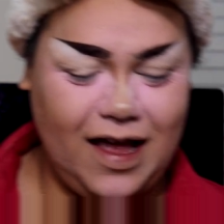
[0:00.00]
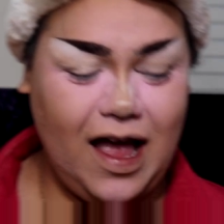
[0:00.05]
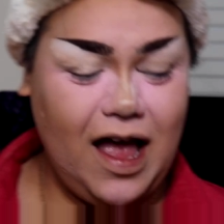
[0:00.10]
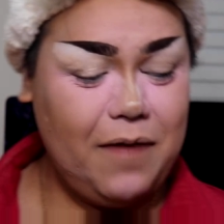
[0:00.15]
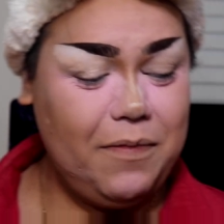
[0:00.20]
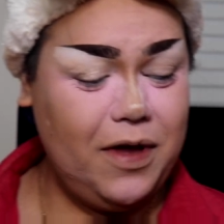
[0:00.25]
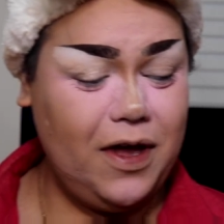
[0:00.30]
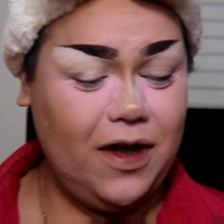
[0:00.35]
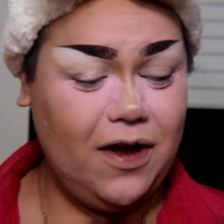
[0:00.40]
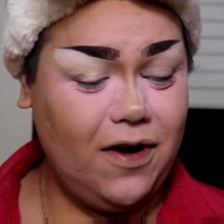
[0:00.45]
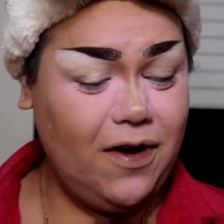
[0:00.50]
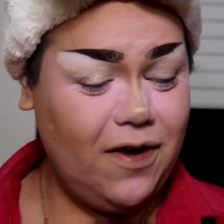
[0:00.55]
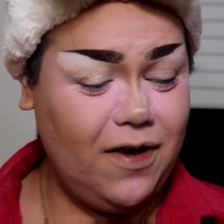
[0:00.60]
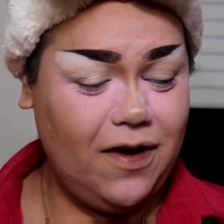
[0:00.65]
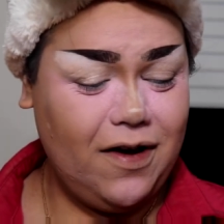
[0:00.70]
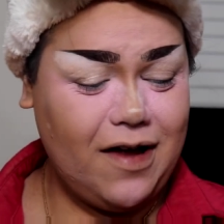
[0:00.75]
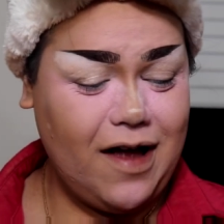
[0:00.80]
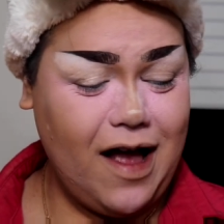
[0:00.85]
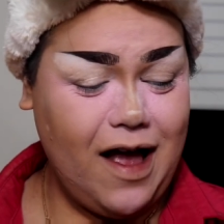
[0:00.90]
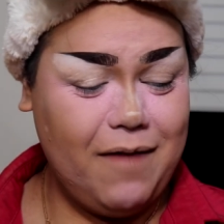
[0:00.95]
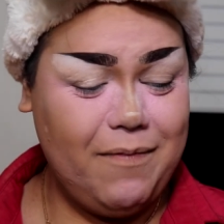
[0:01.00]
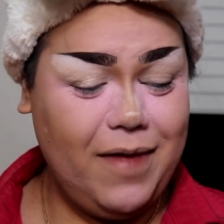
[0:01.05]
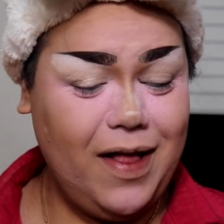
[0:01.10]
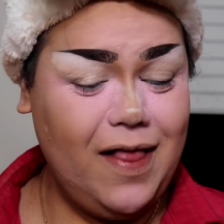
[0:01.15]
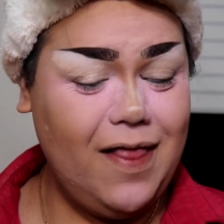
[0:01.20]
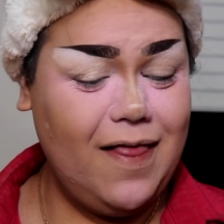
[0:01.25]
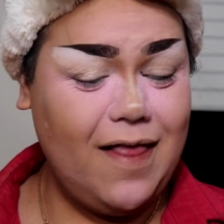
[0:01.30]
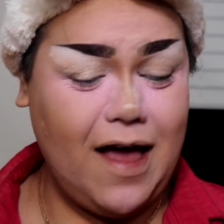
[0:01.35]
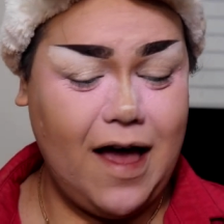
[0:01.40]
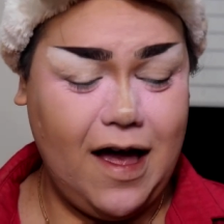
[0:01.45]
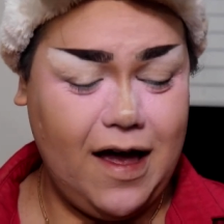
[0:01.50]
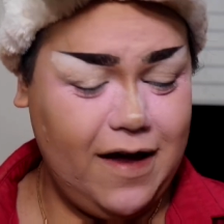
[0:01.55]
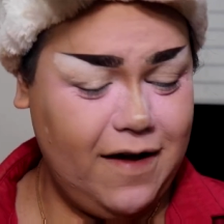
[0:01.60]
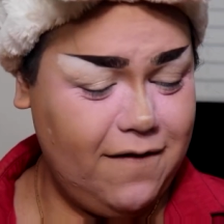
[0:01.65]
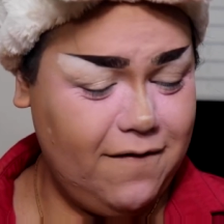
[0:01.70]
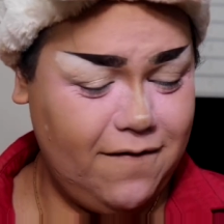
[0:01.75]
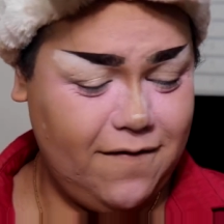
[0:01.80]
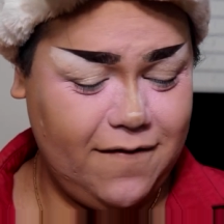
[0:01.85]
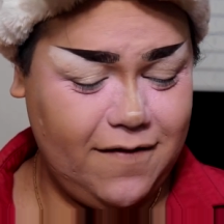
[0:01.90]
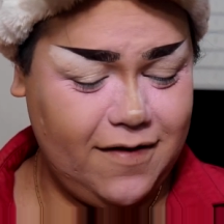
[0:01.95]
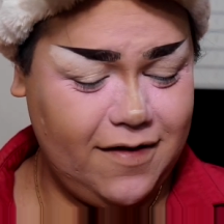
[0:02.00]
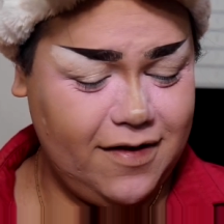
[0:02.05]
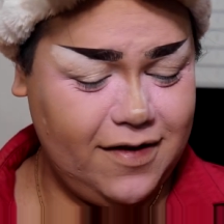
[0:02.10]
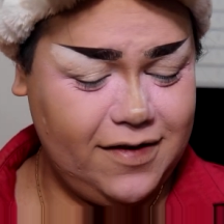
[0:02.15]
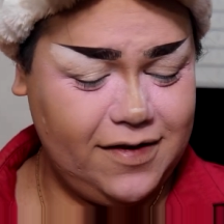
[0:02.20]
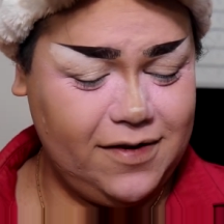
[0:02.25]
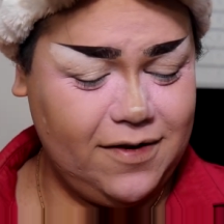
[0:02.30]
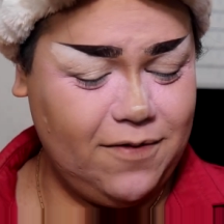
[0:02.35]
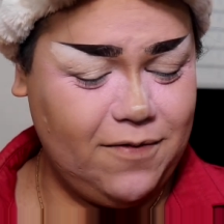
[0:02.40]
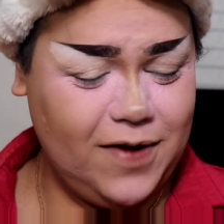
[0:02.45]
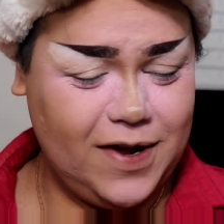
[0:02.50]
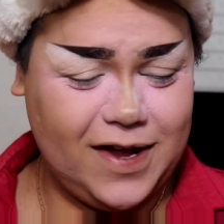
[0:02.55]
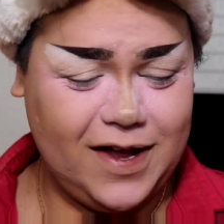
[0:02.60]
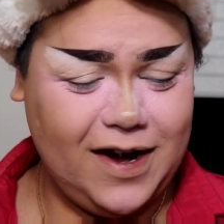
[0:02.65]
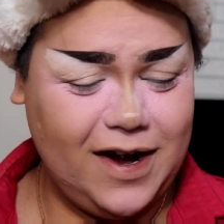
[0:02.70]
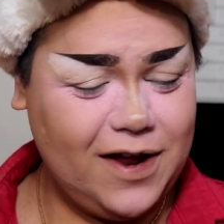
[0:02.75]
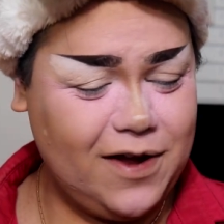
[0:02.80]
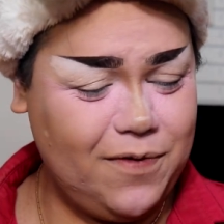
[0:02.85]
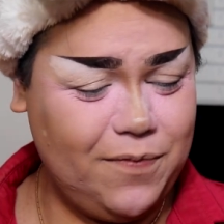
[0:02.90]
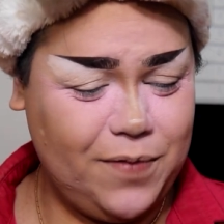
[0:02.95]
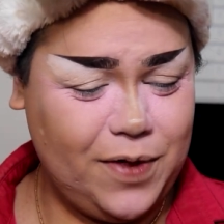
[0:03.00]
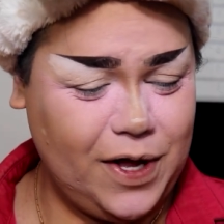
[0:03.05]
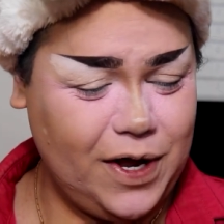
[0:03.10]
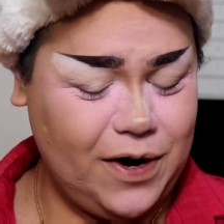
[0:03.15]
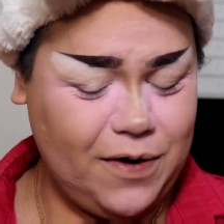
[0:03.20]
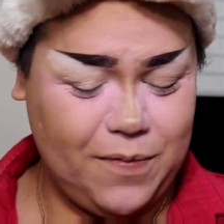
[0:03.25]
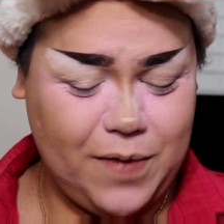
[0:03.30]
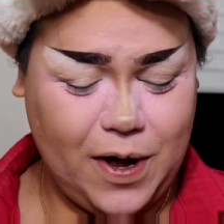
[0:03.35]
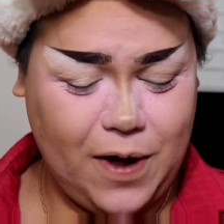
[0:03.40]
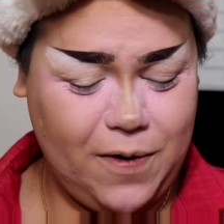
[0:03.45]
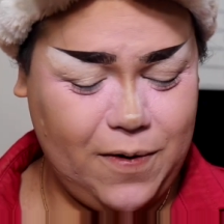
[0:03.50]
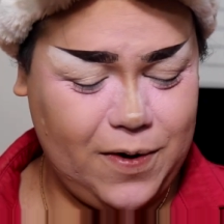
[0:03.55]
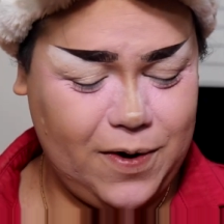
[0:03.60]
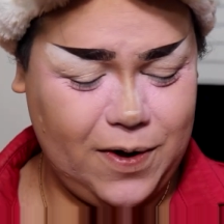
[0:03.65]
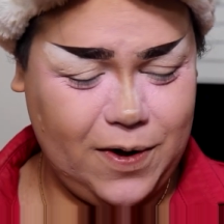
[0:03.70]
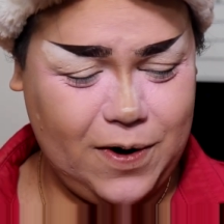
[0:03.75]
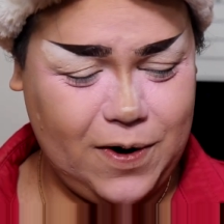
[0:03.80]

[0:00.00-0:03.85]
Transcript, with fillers: I'm here. I'm alive. So what can I complain about?